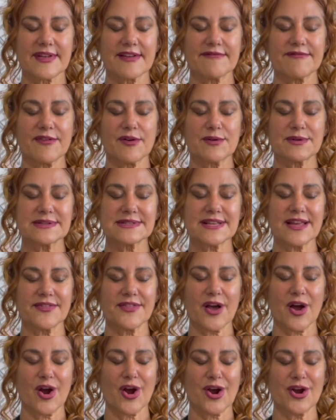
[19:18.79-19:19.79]
Focus on
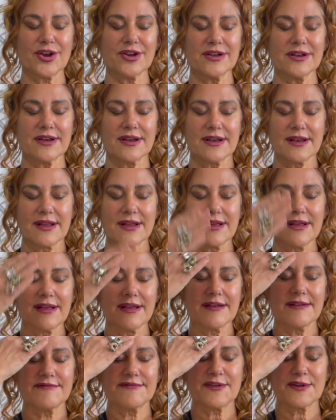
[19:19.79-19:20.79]
the heart,
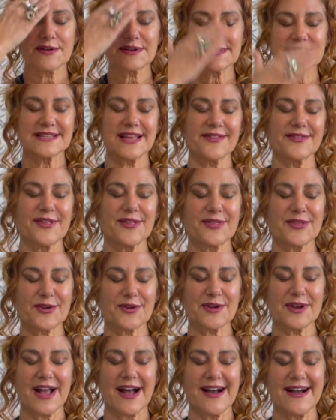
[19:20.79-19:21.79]
focus on the
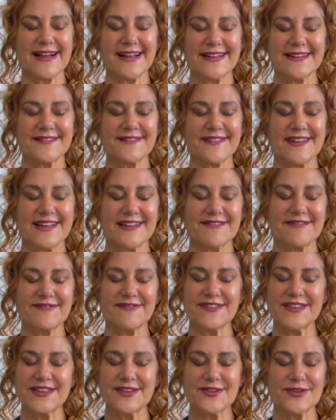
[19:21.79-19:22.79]
third eye, and
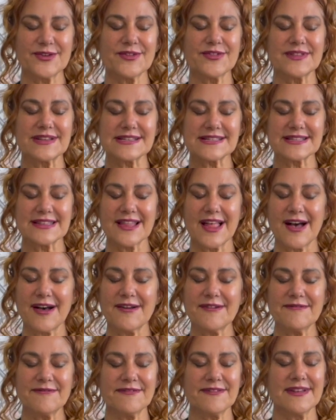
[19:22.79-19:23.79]
feel this
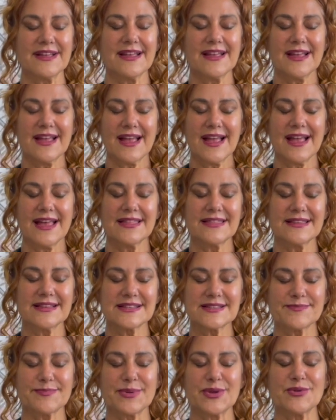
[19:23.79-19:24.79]
love and this
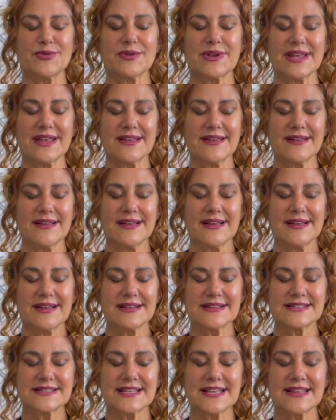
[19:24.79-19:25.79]
beauty.
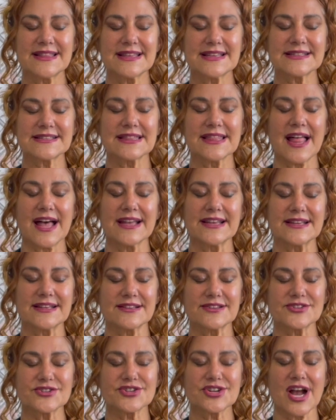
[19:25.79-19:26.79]
See this light
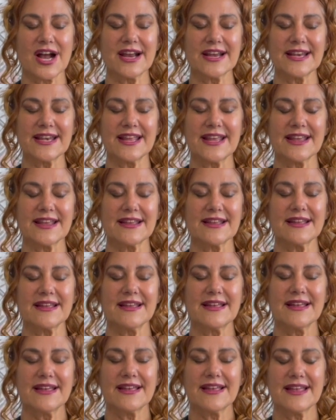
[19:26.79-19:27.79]
shining
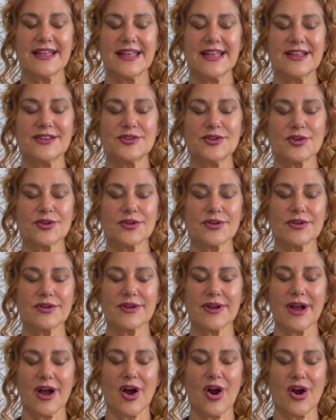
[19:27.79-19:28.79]
in your
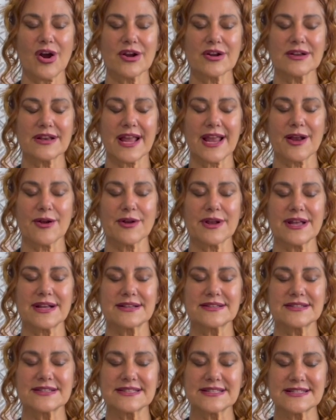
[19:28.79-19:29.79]
heart area.
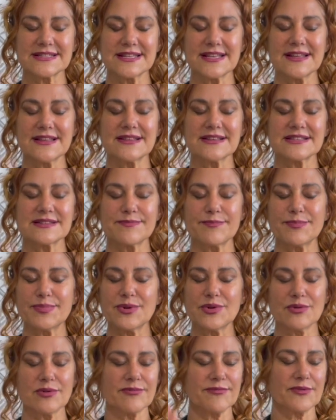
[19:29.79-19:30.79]
Just see this
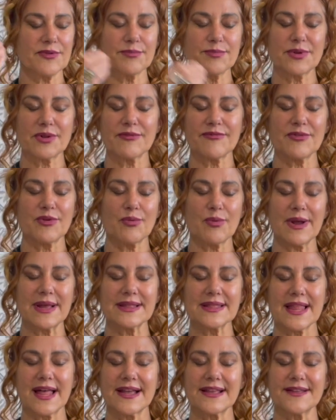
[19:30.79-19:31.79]
beautiful, beautiful white
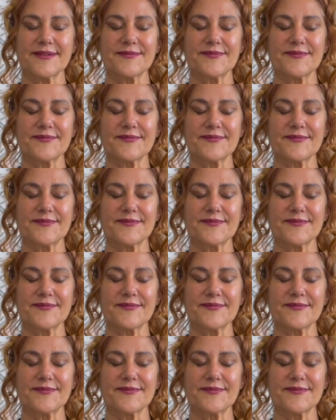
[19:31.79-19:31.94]
light,